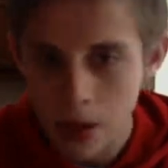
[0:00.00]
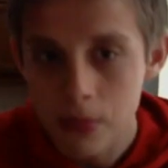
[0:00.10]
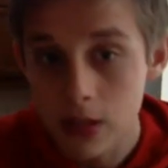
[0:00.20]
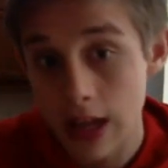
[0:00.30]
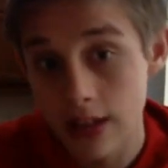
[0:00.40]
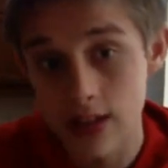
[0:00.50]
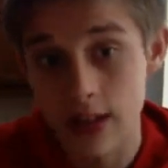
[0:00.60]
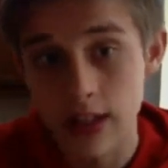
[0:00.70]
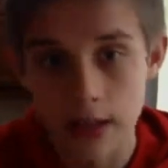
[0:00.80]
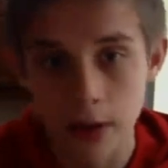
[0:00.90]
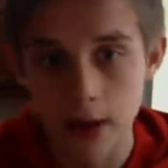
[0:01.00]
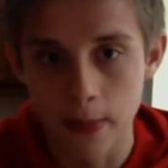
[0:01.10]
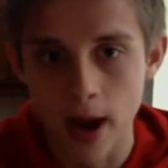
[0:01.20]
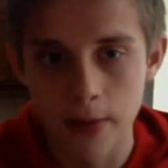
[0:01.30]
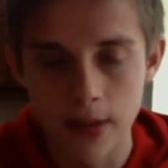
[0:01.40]
glad to see that Mary
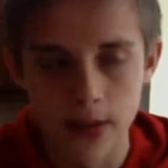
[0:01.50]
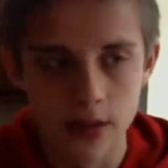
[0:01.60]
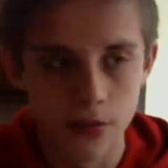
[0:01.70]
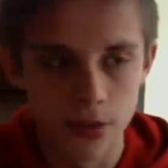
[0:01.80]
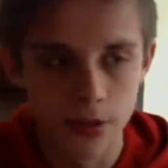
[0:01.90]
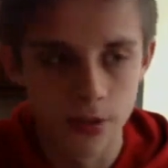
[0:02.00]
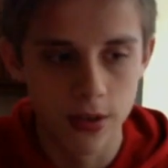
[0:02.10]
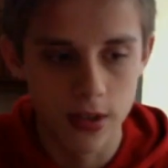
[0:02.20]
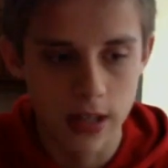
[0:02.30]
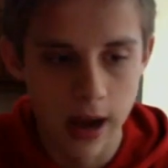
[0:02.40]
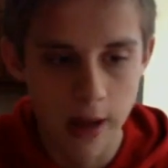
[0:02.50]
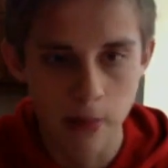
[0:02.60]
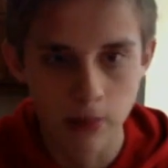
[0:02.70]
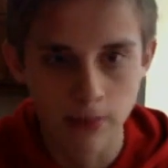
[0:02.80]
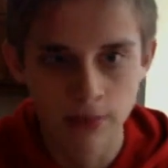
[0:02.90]
Poppins Returns got
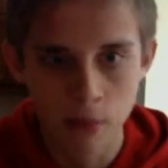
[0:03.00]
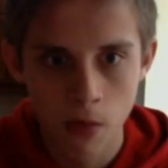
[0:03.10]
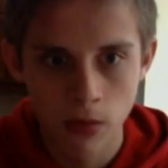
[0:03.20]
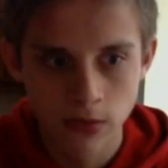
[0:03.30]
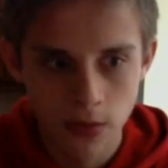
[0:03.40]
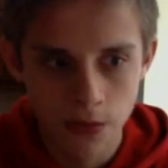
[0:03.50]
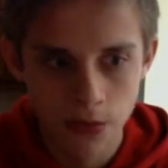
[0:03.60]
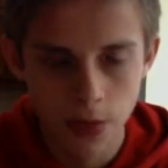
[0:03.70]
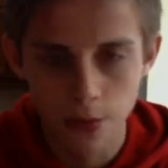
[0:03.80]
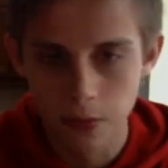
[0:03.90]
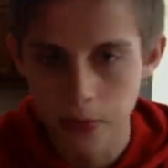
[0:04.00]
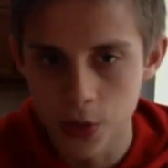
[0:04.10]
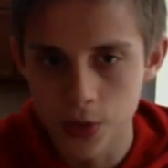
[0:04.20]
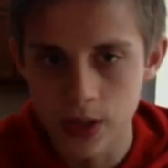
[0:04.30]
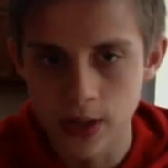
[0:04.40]
a few for
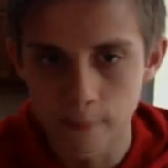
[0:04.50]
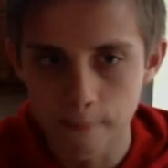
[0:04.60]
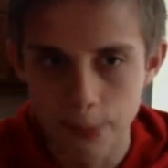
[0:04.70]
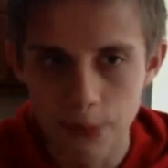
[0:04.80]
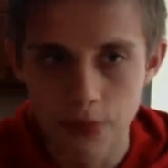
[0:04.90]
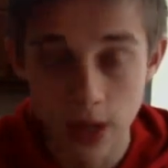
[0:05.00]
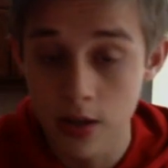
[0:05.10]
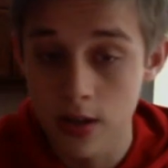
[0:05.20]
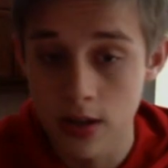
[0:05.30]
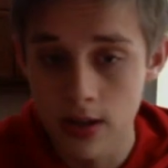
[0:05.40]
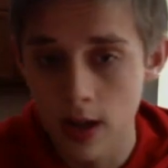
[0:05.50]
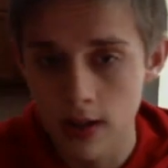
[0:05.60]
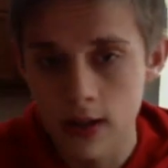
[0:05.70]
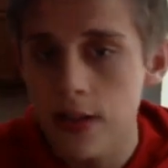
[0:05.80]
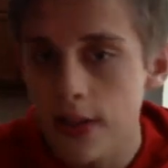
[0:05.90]
music and production design
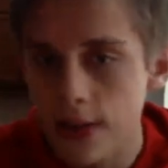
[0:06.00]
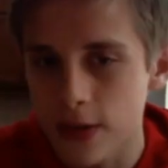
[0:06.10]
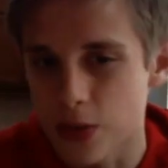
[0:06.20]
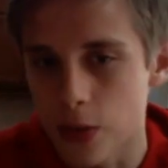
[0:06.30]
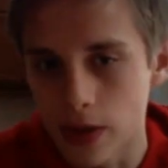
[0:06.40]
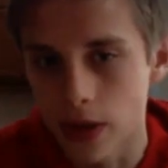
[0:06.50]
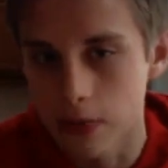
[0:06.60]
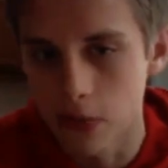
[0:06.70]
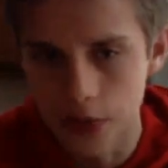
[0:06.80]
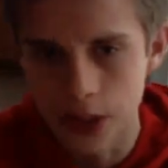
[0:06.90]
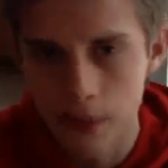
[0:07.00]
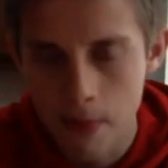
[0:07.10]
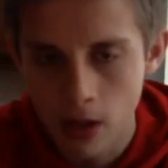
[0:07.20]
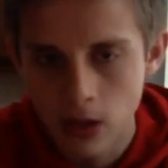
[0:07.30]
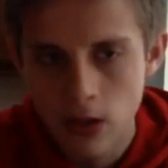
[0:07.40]
because I thought that was a well done movie.
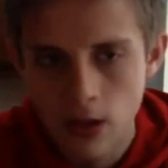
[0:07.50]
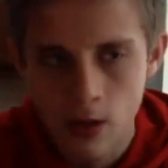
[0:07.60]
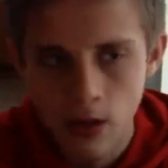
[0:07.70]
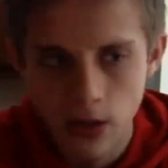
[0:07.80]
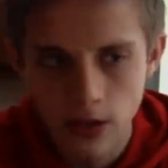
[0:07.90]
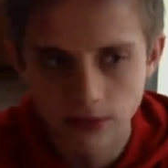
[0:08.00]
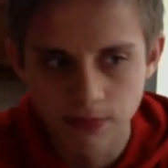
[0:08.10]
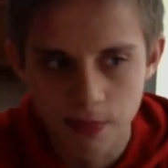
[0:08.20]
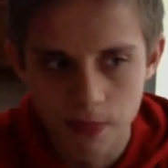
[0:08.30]
I